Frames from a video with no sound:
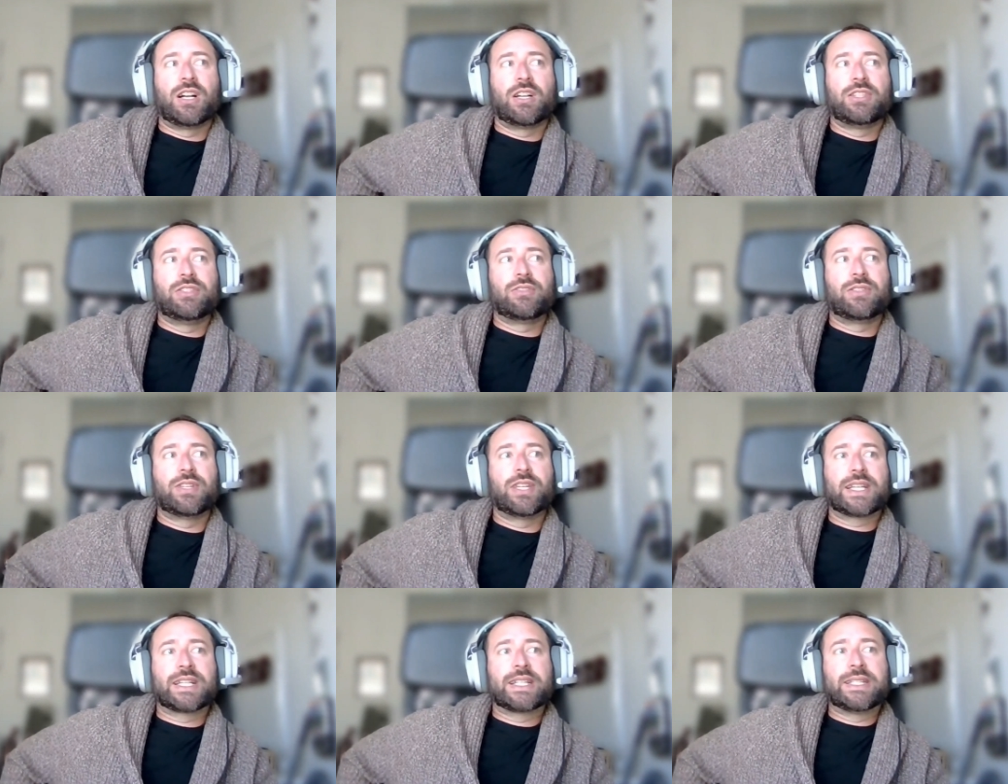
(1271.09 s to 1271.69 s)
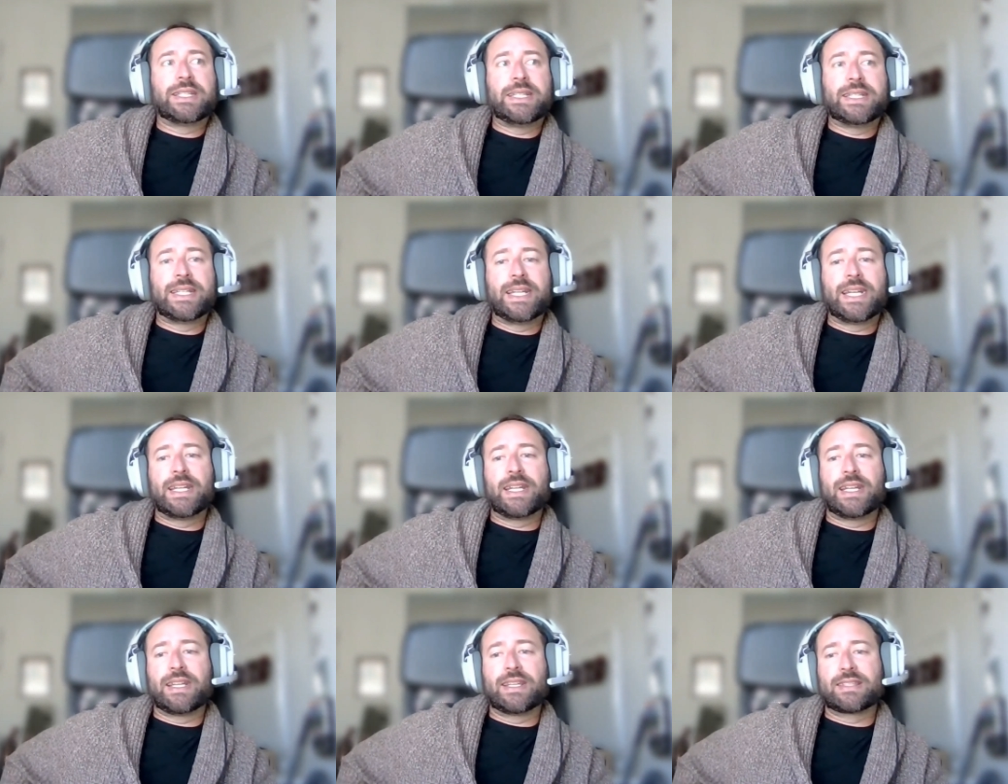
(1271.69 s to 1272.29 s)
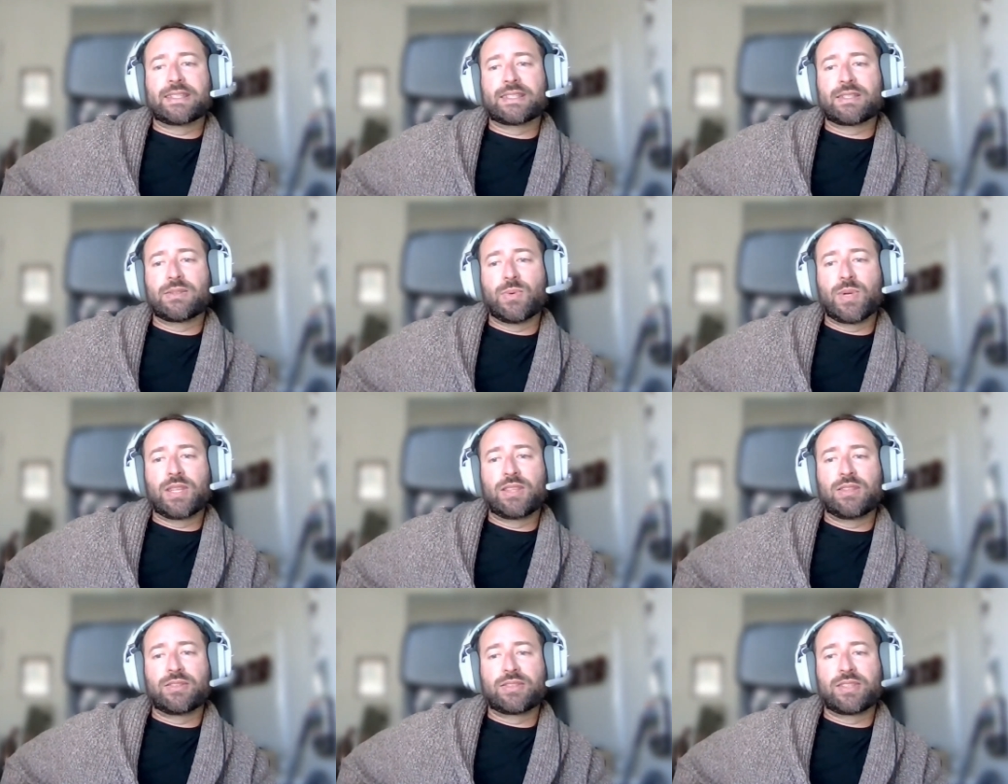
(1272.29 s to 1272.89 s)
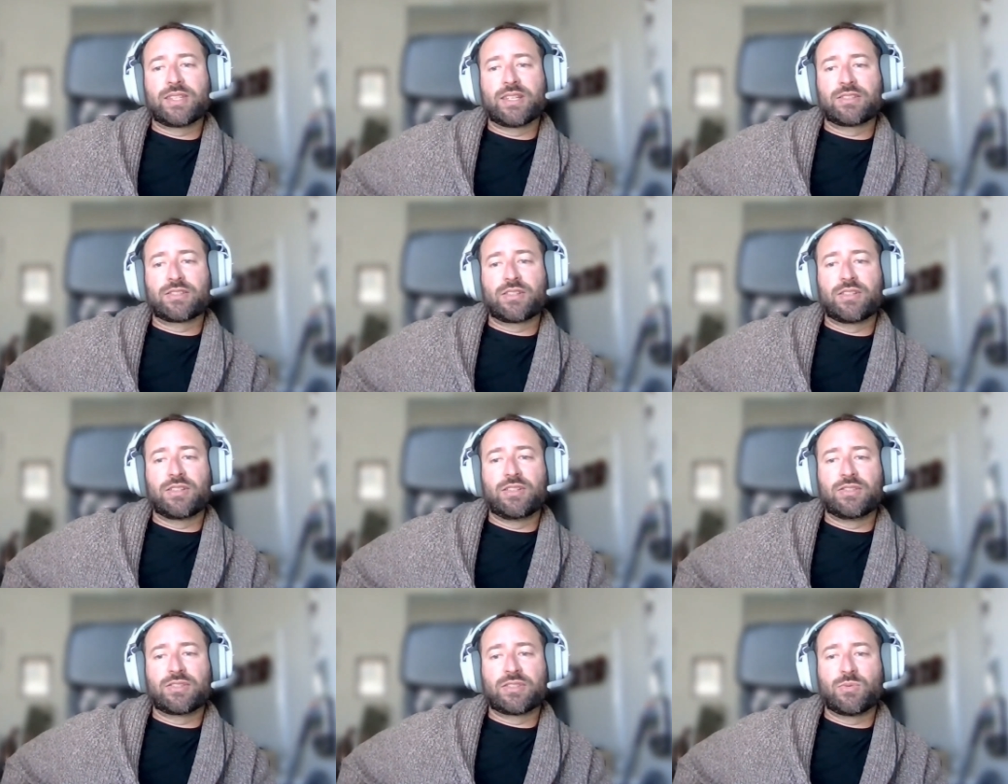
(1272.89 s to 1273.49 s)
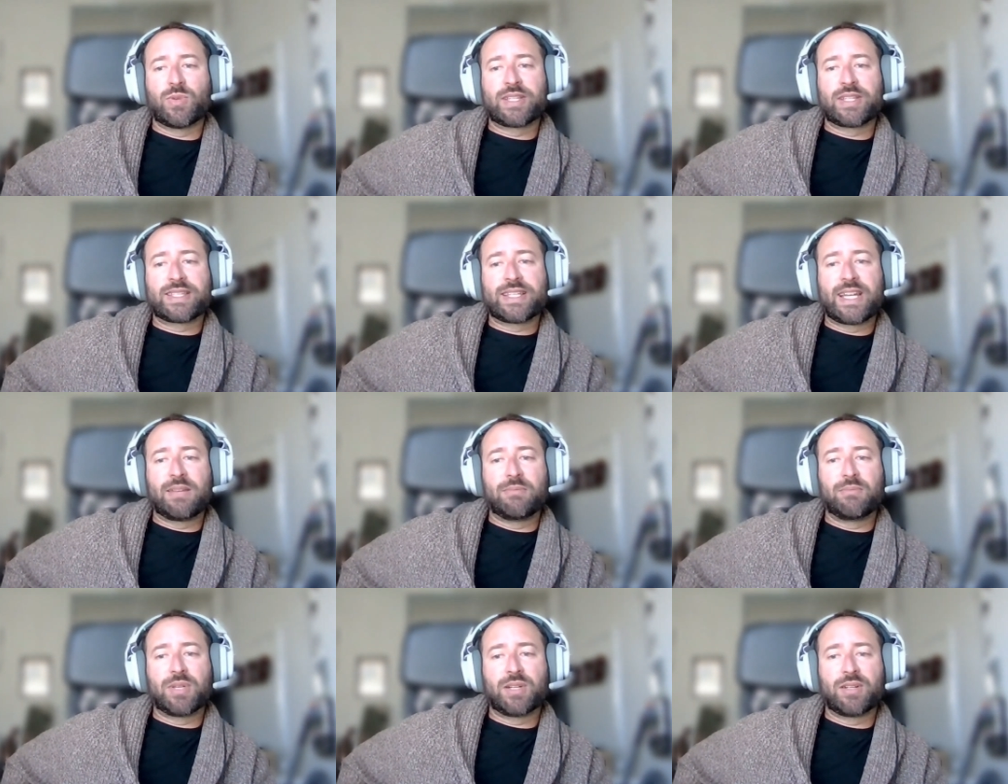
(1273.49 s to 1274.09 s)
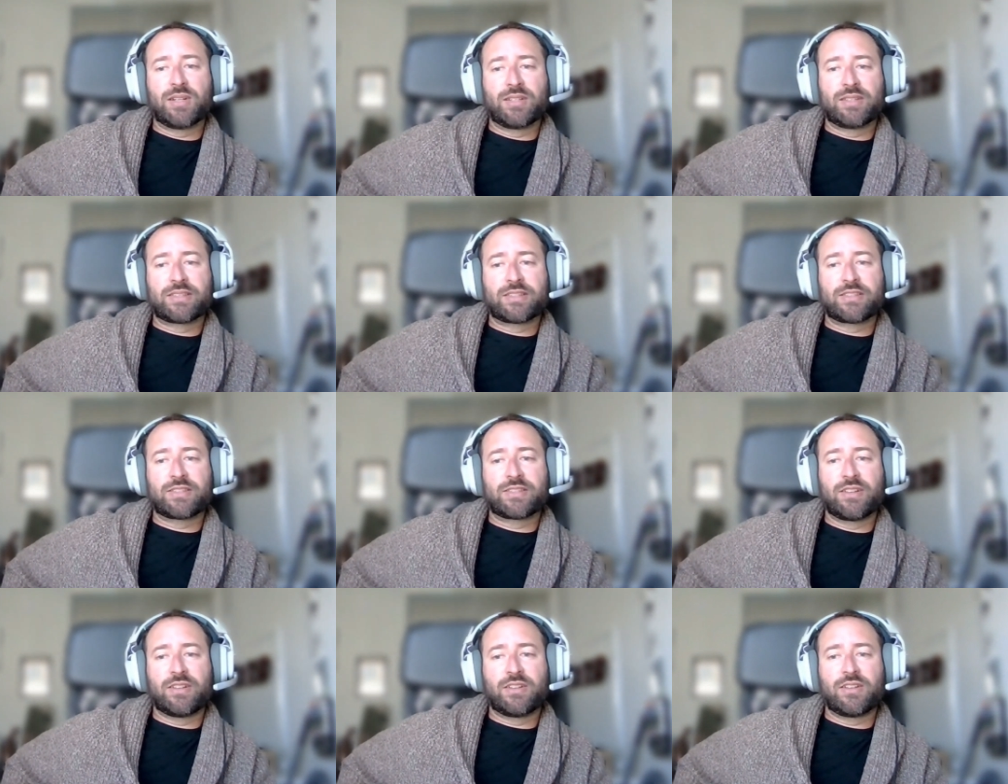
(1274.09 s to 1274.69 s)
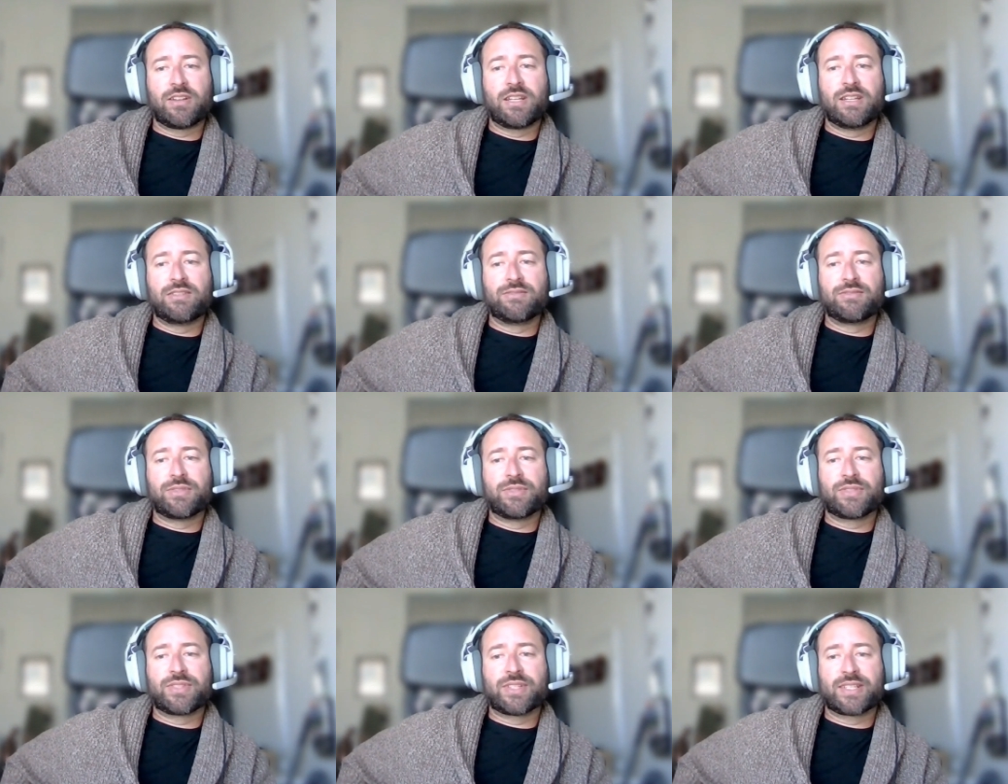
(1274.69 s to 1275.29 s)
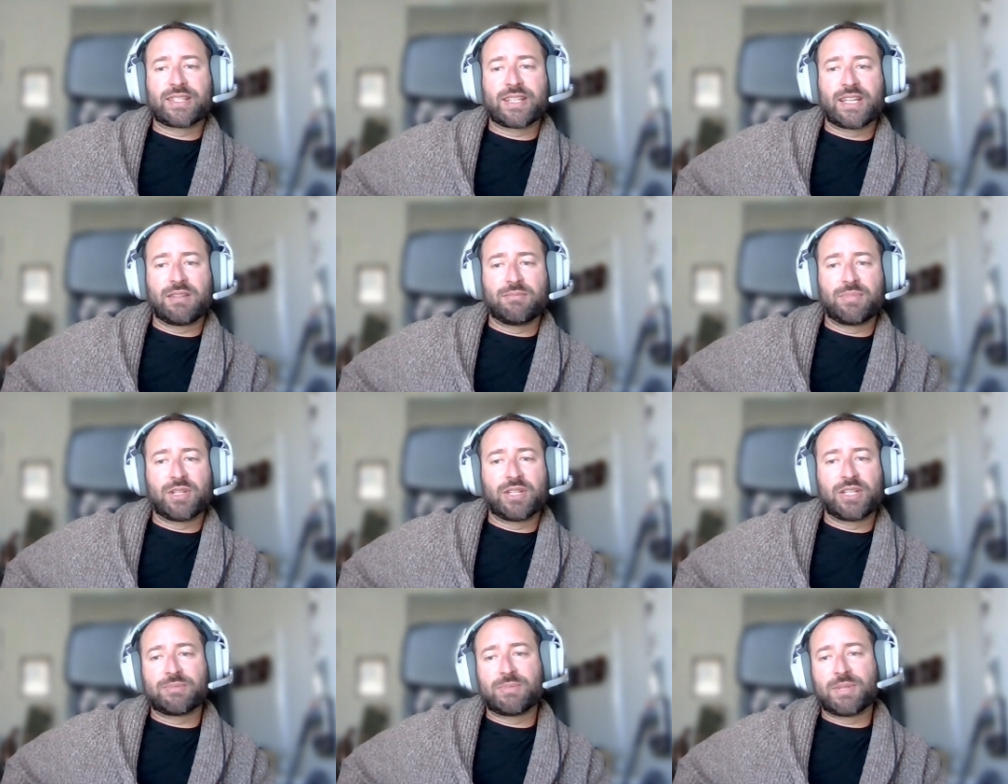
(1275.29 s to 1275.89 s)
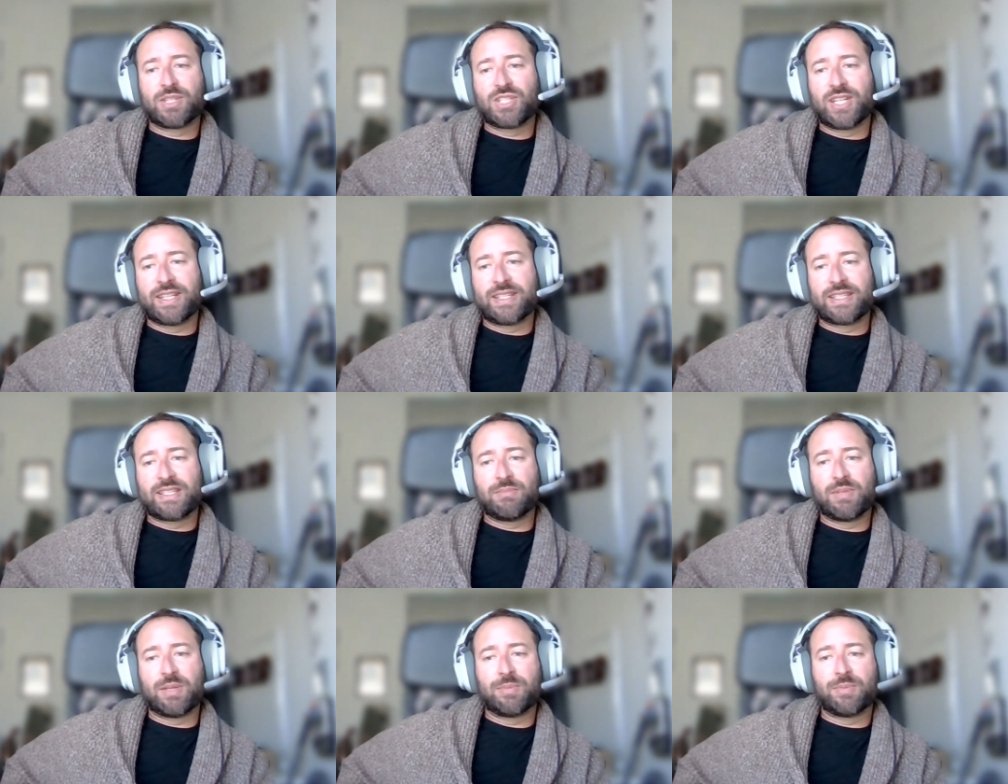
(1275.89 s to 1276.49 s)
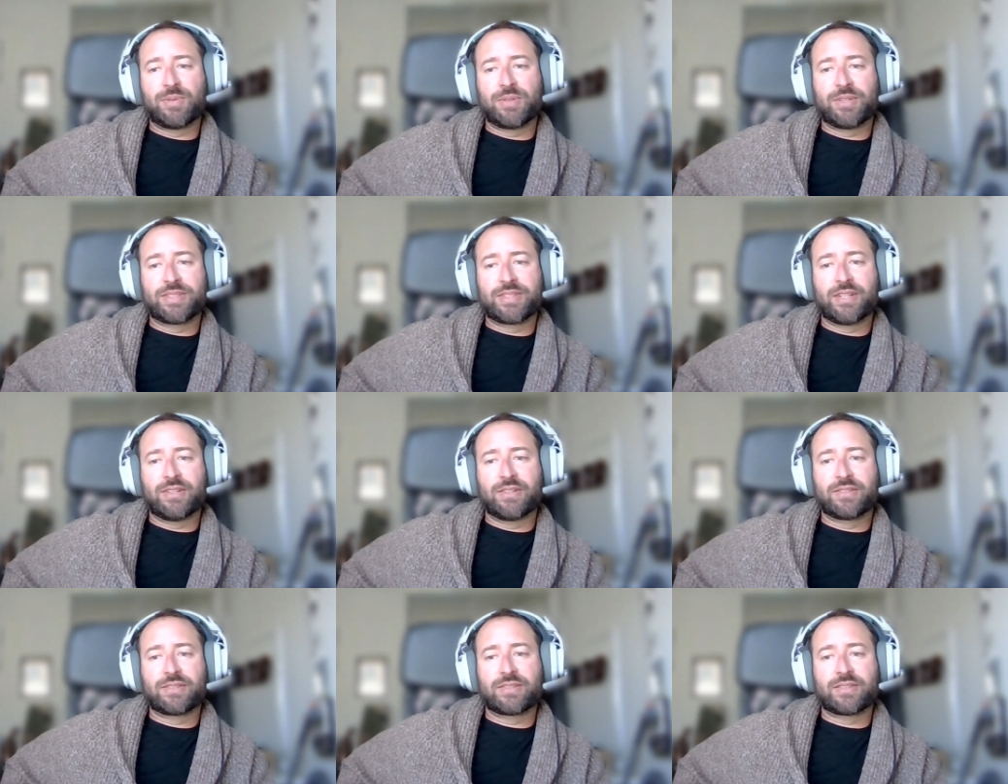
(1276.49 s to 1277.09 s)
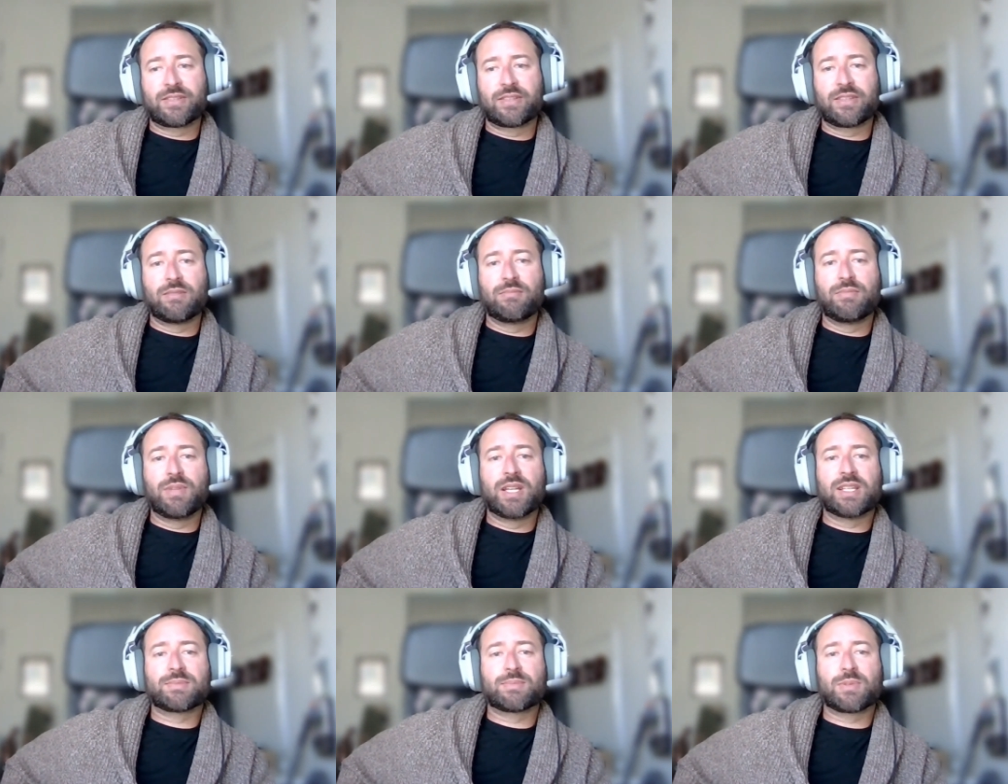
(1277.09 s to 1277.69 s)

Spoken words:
You get clean data as to when those things are used and what time periods. So you're not influencing time periods by chasing people with sales. The biggest